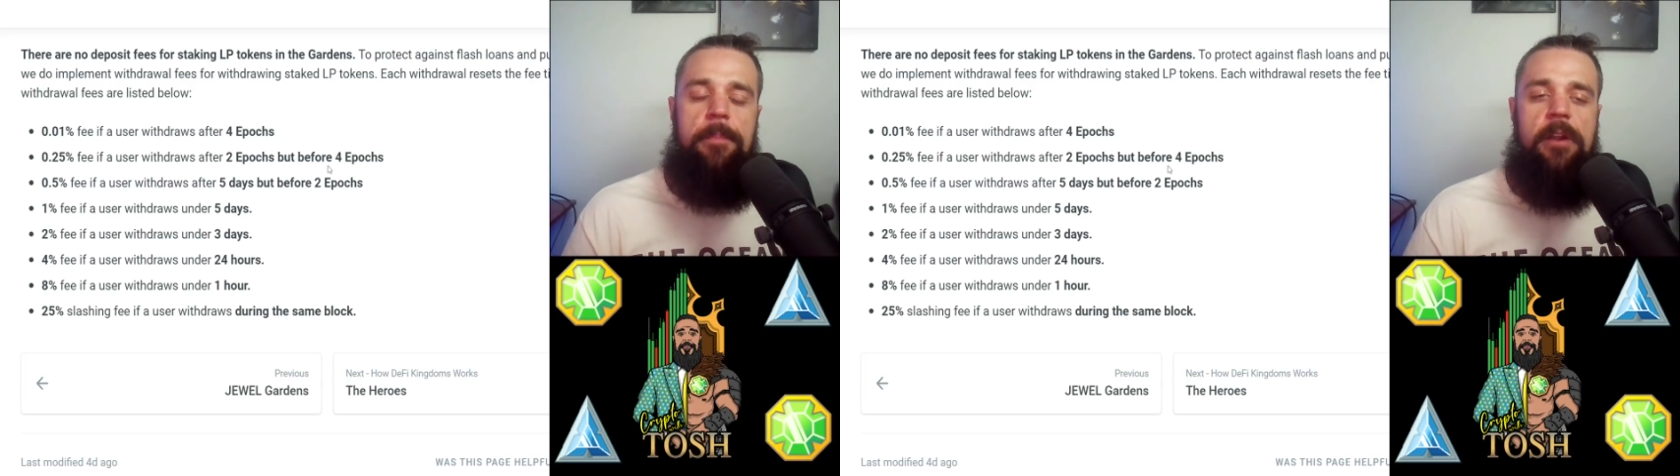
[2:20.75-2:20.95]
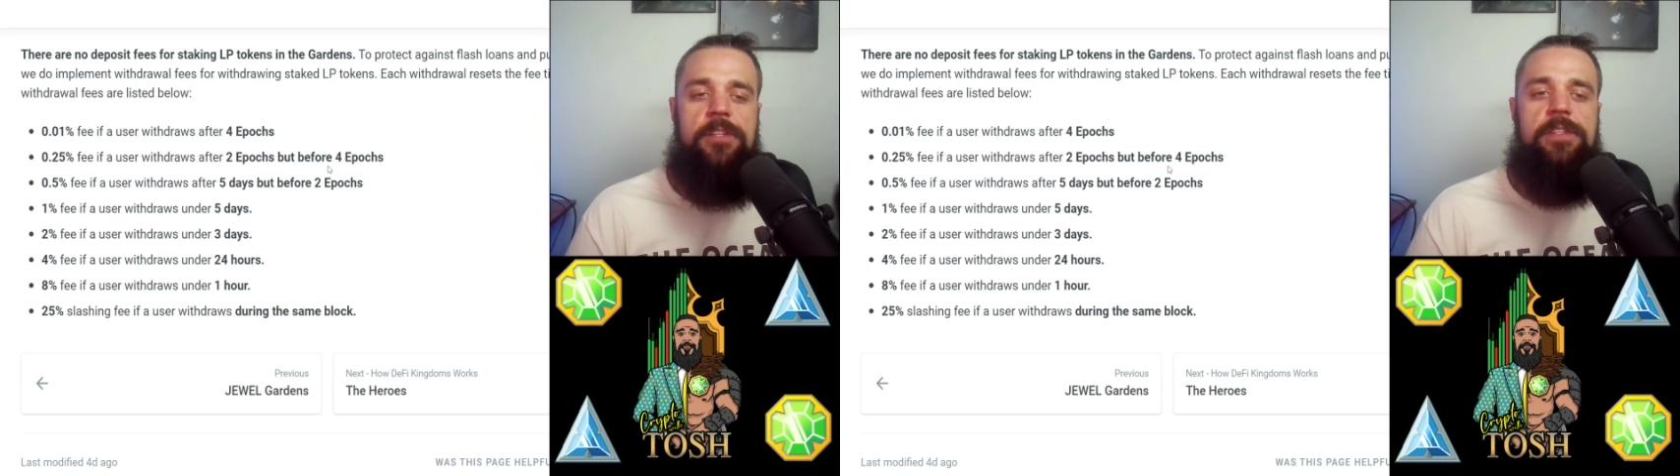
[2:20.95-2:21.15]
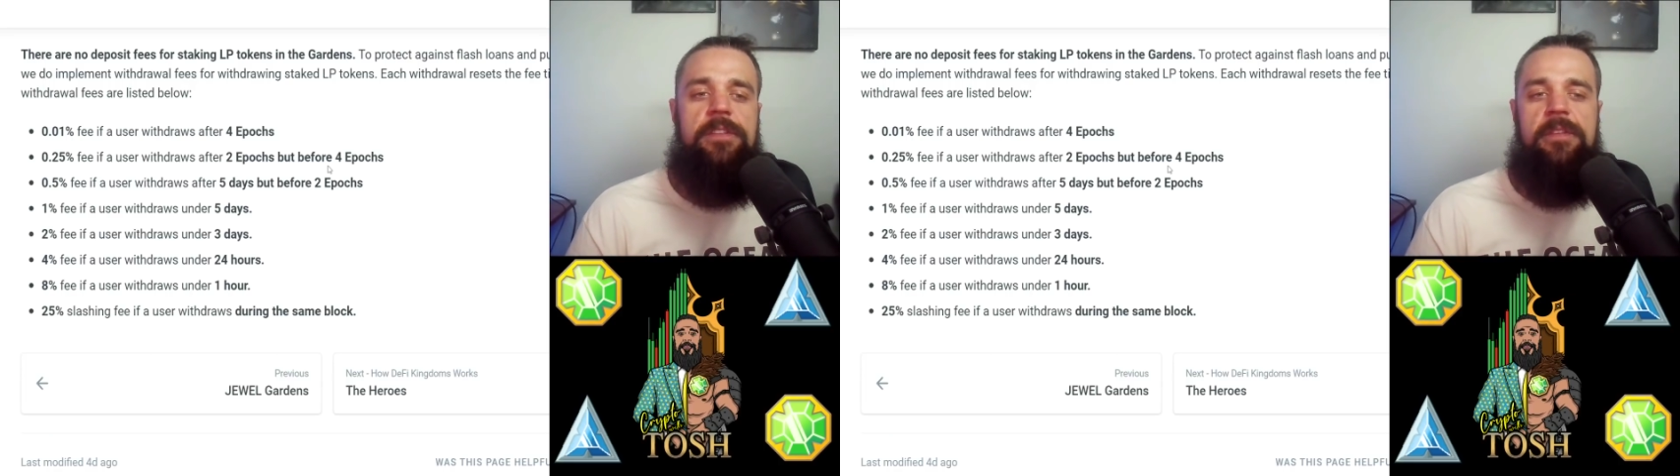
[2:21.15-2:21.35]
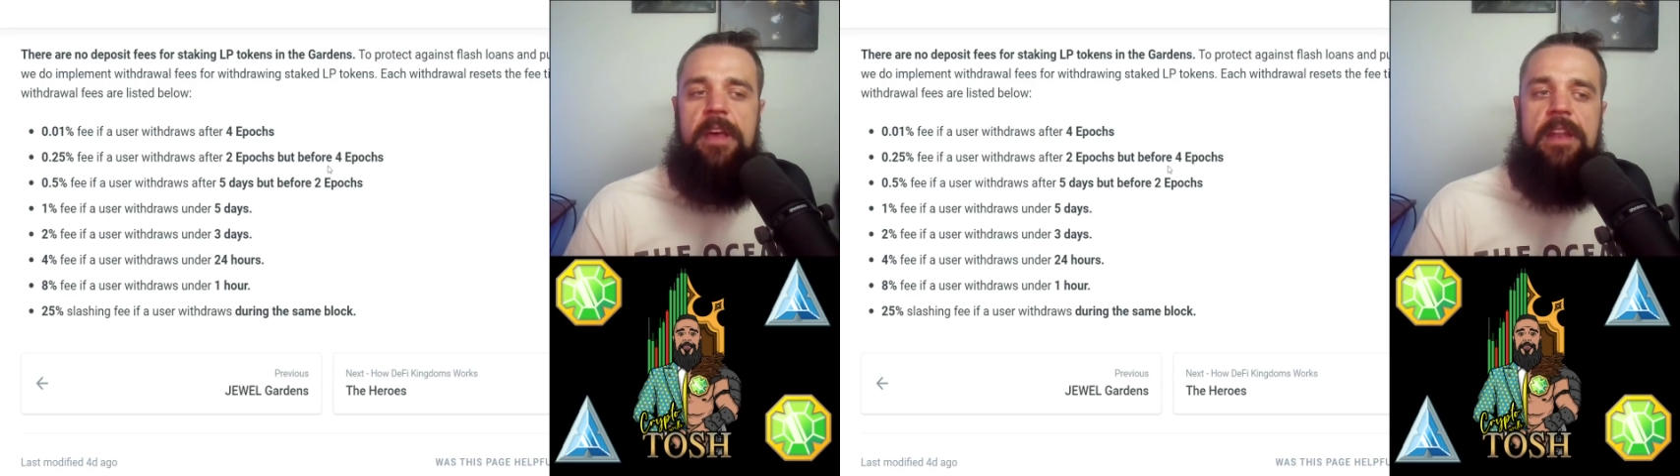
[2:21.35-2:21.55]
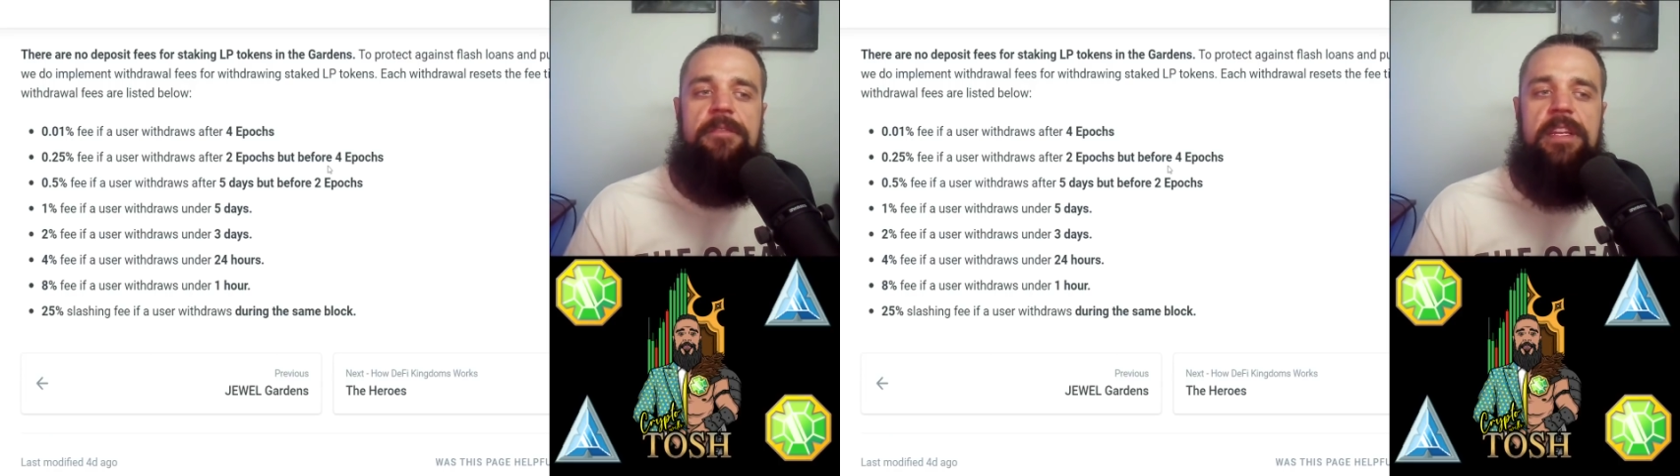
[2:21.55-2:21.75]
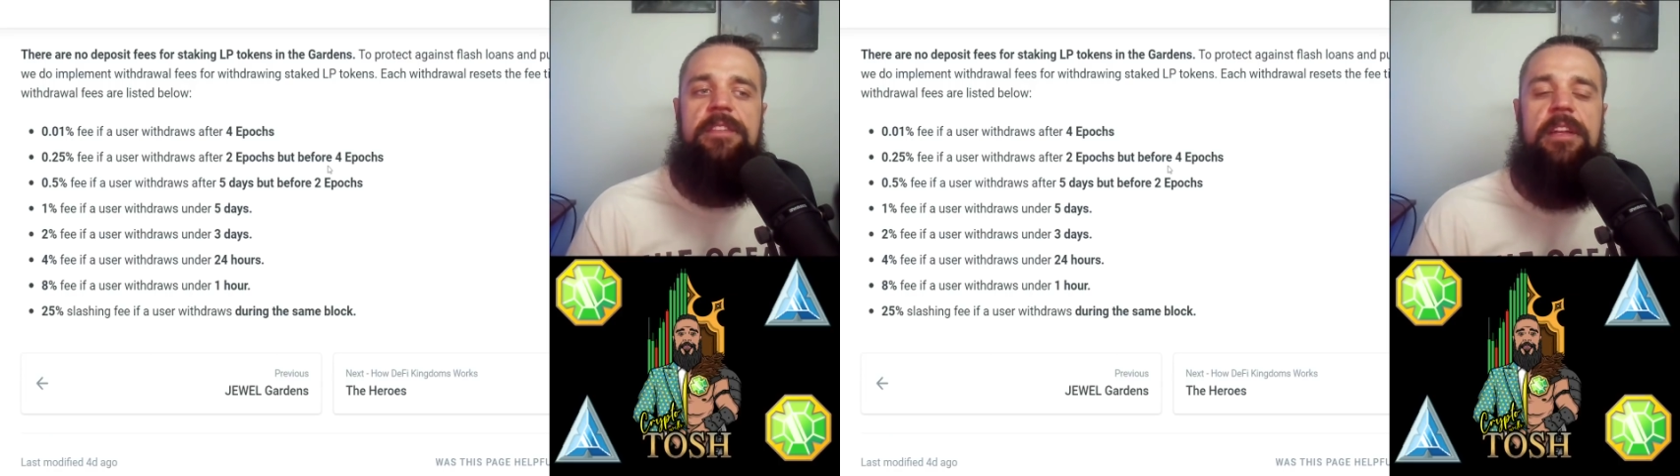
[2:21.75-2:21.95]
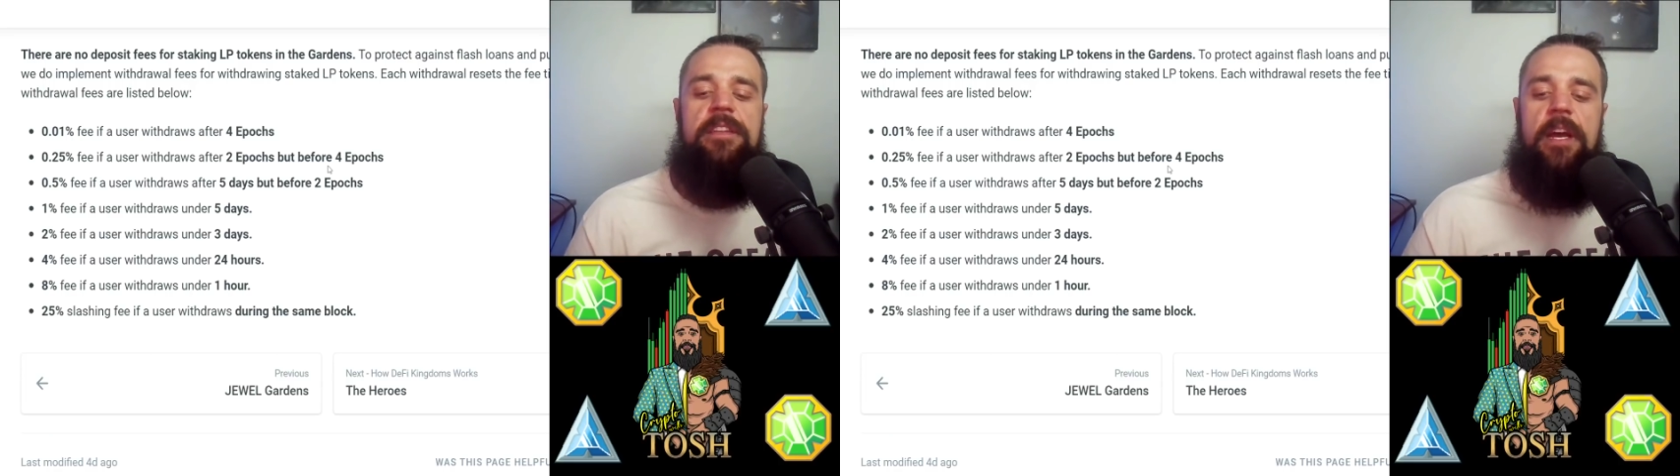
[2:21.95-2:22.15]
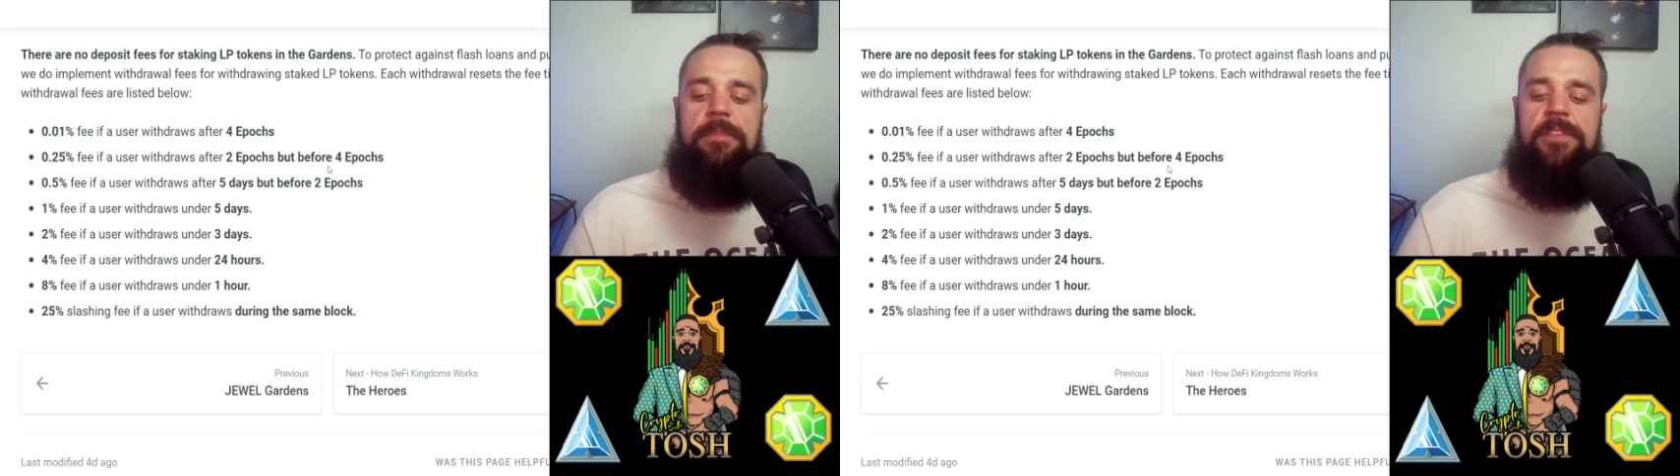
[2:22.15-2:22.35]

purchases of NFTs anytime